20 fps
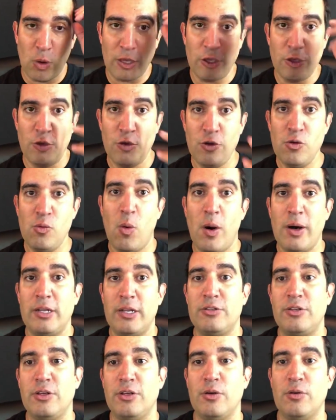you want to
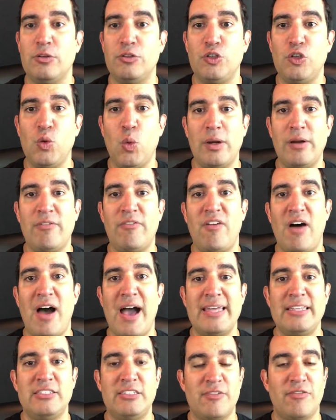do is you want to
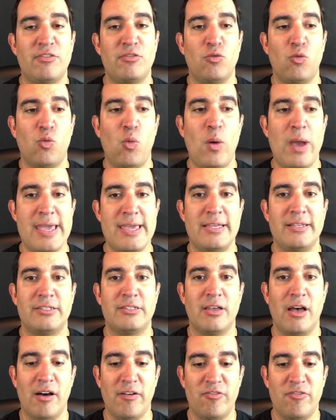find different ways
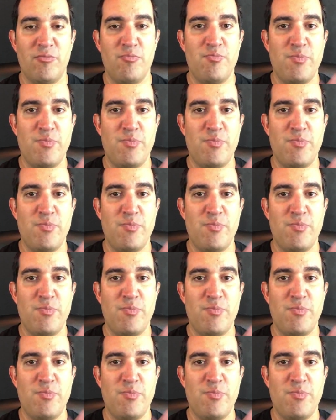of